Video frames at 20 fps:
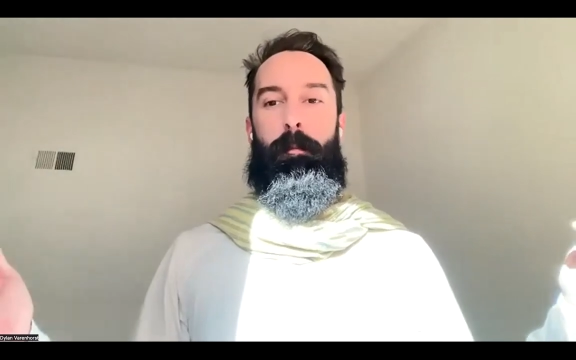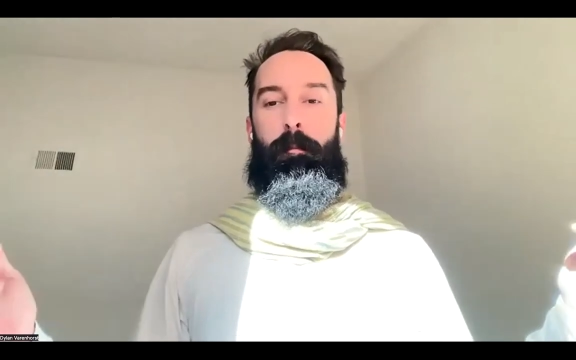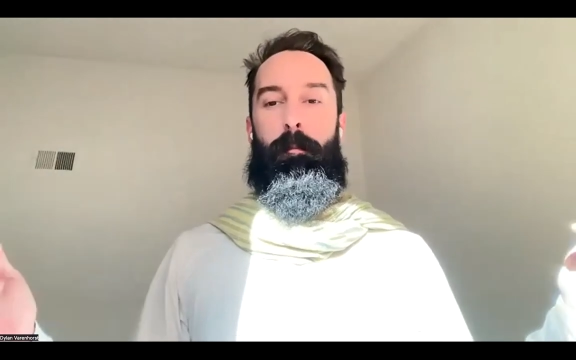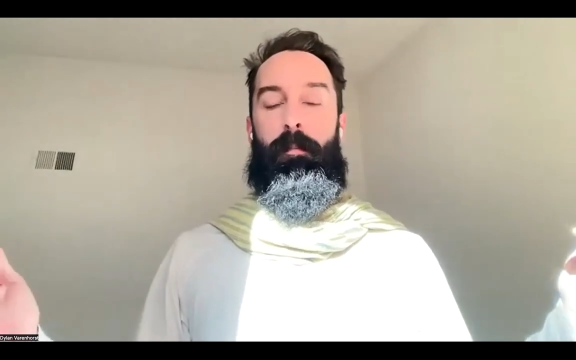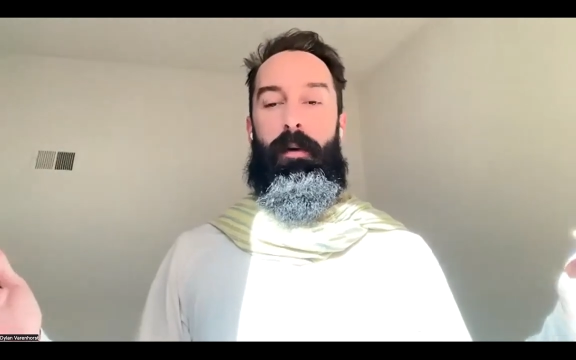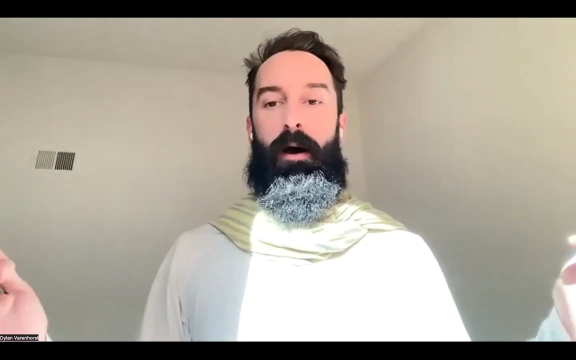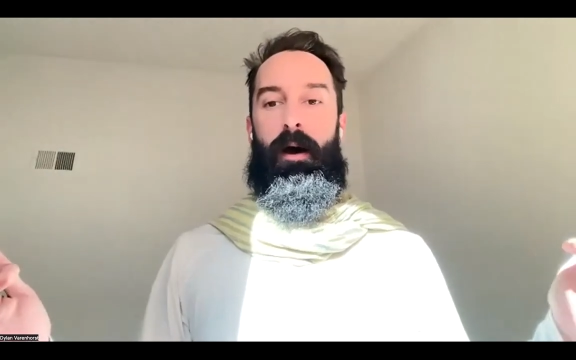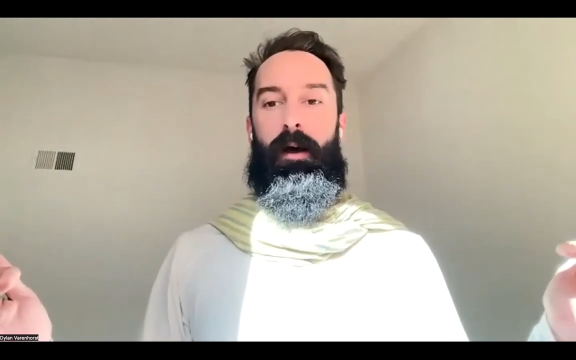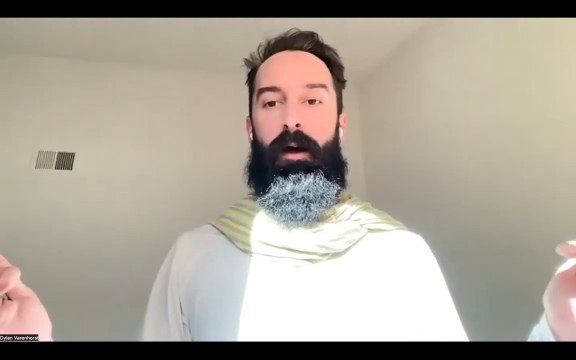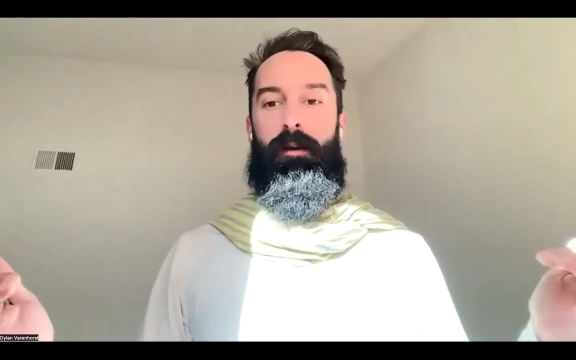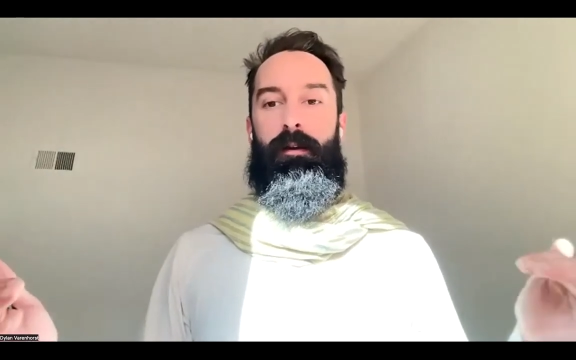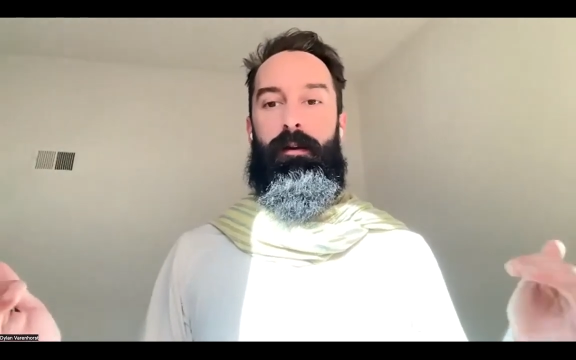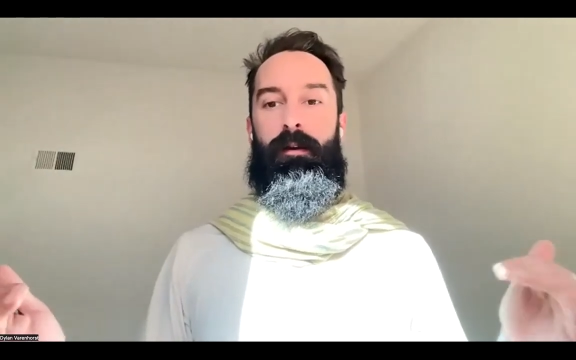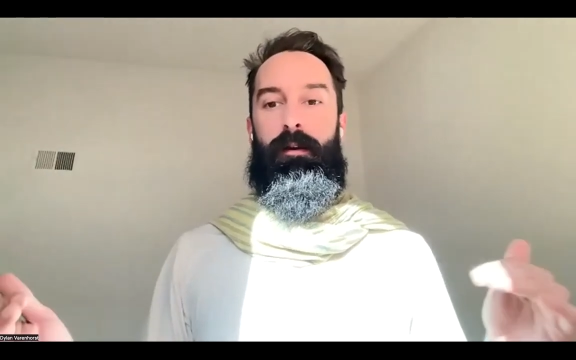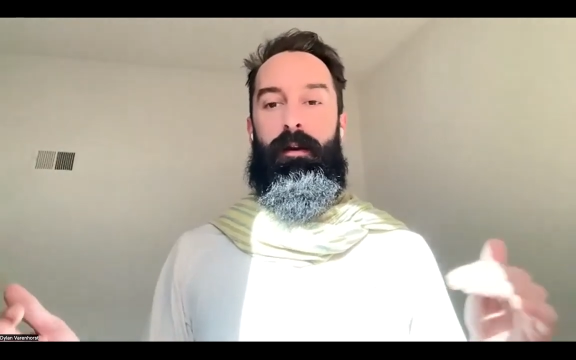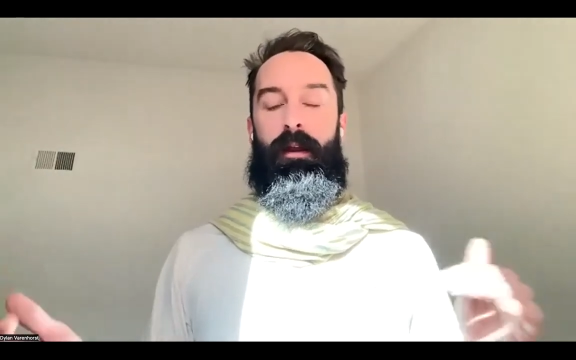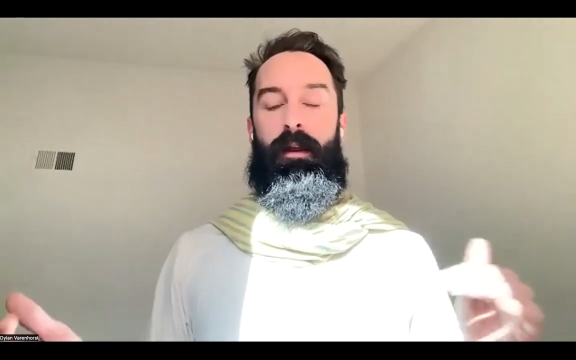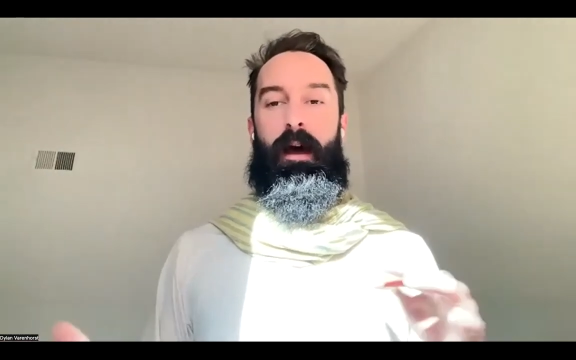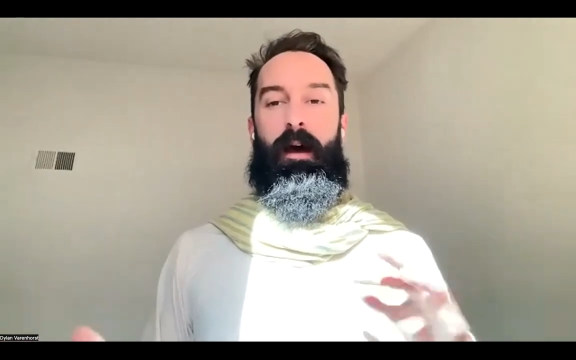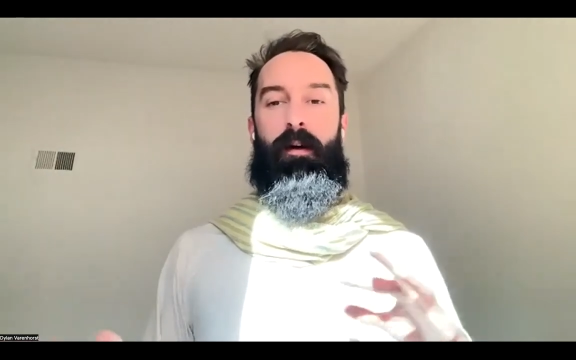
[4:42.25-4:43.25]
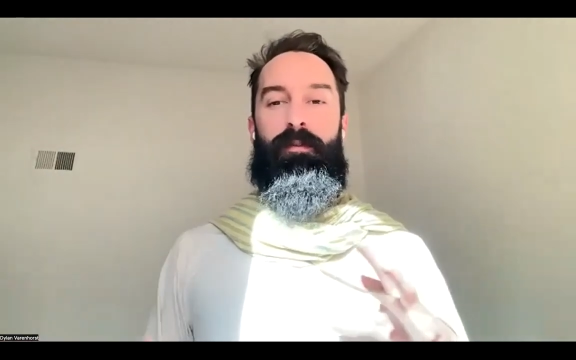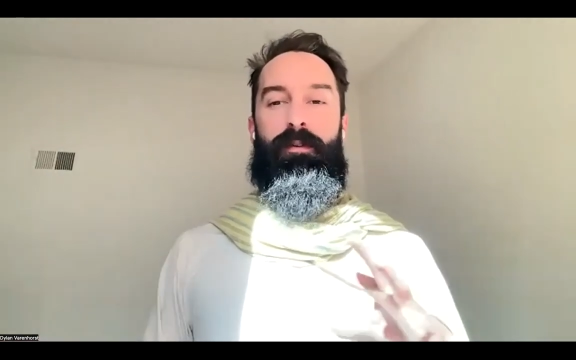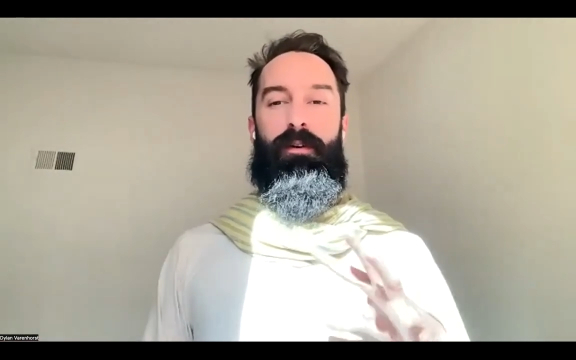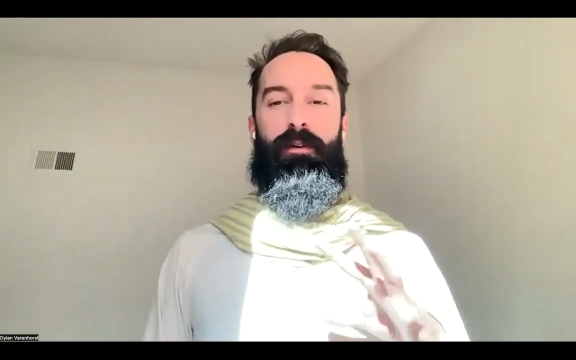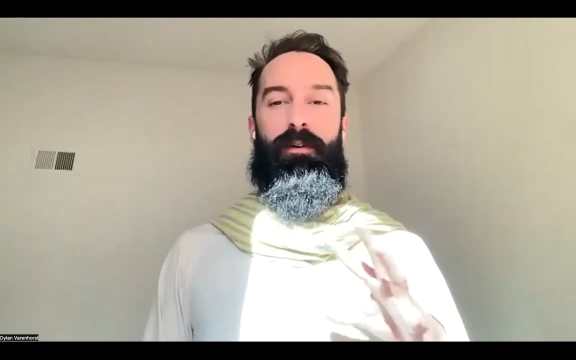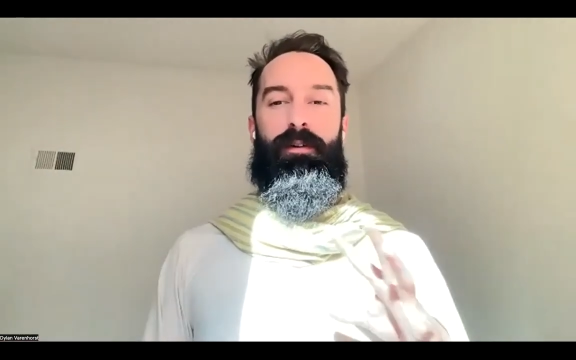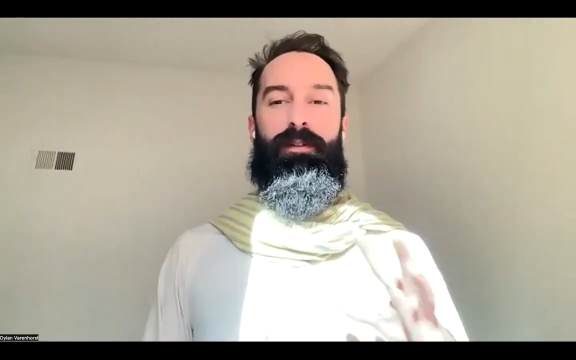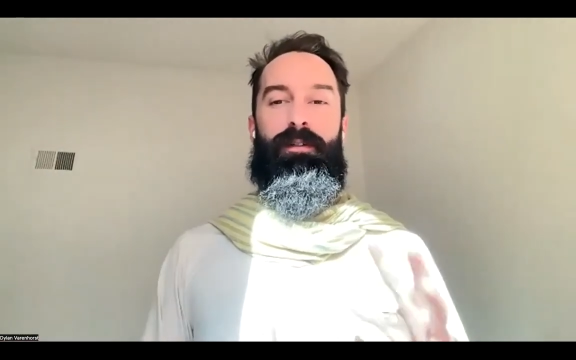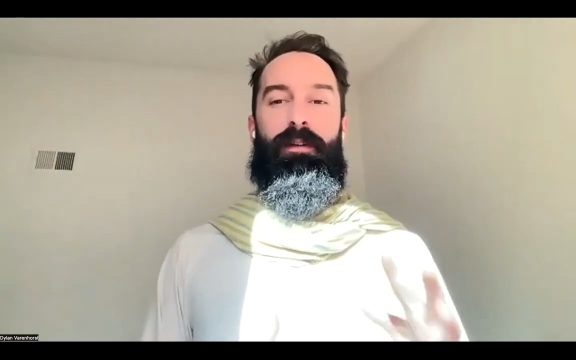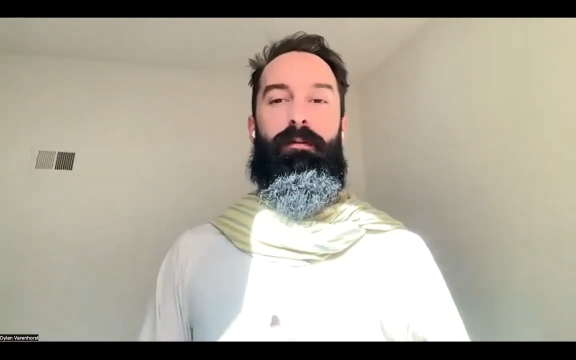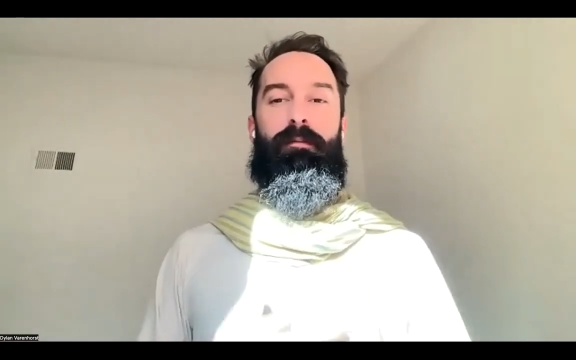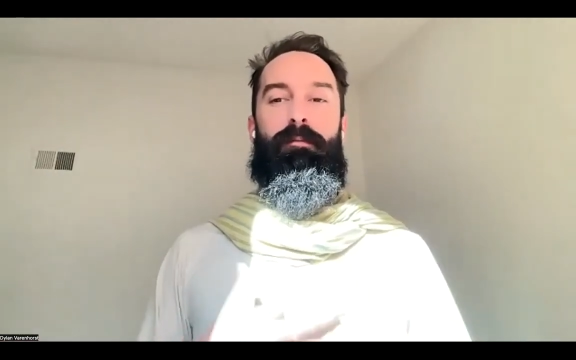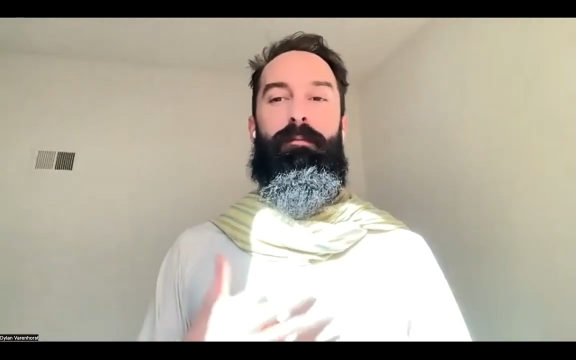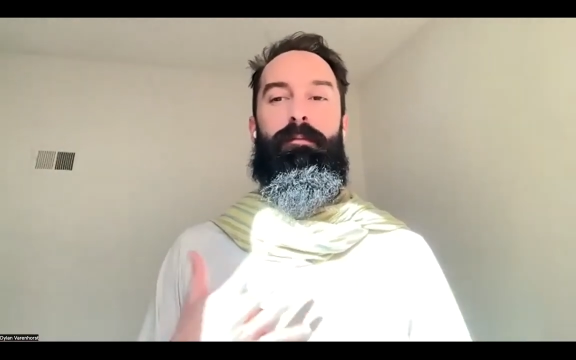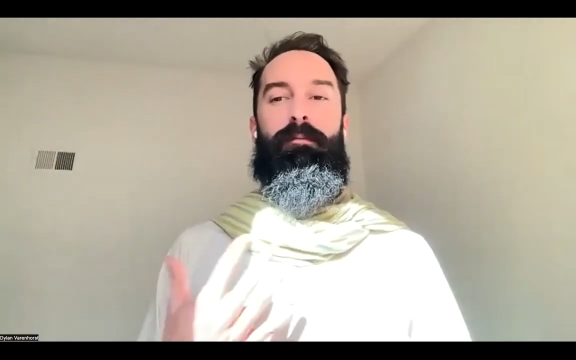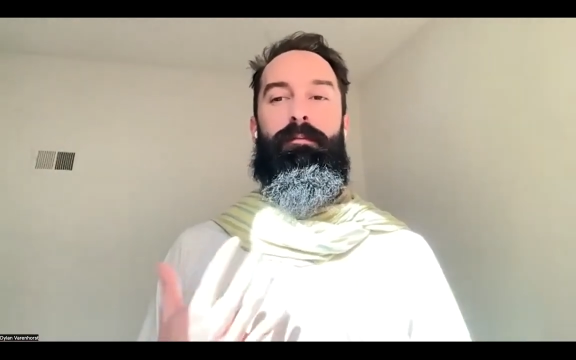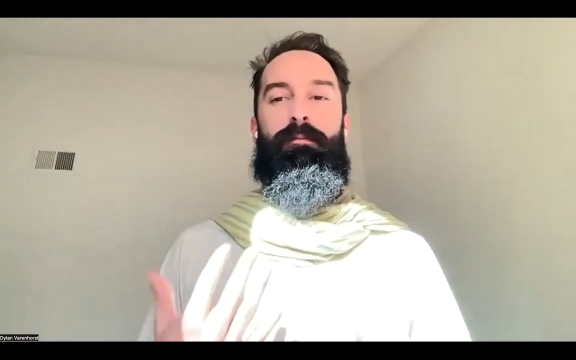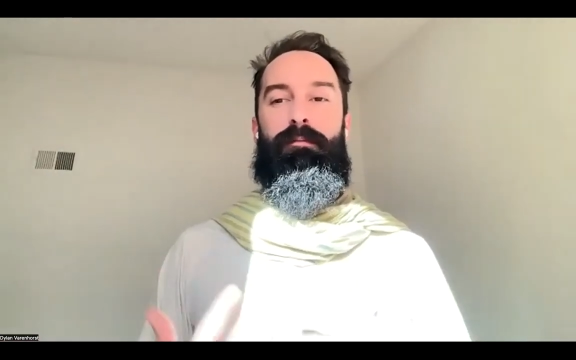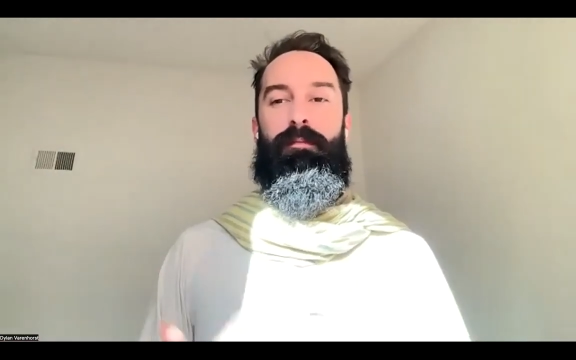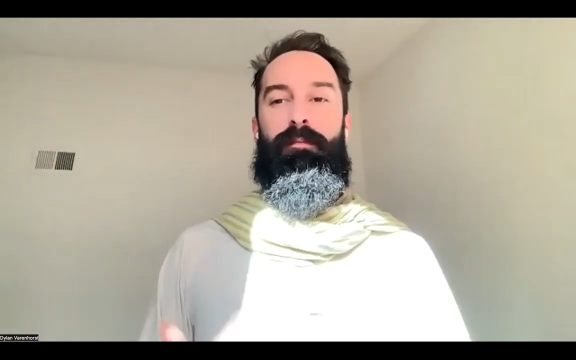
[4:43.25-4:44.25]
But after
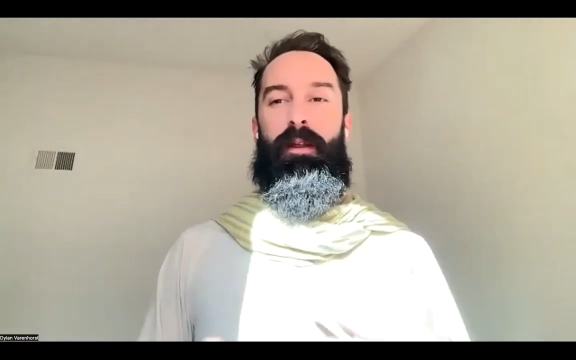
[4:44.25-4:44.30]
some